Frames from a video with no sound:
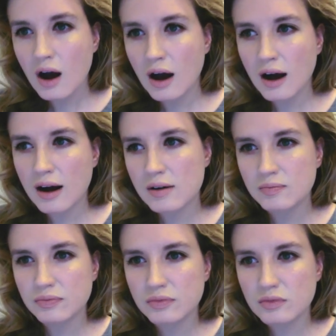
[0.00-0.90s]

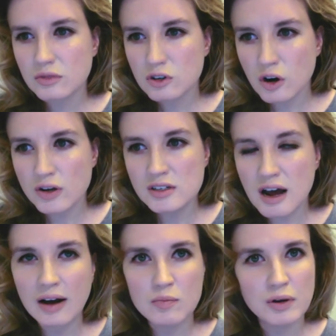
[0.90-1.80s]
You know, he's
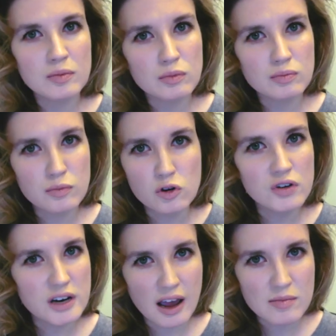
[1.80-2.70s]
not a big movie
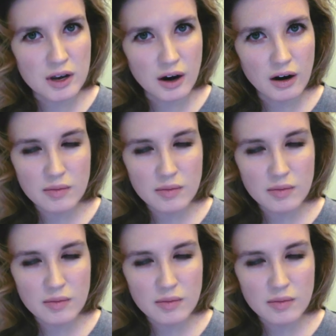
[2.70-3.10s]
name here.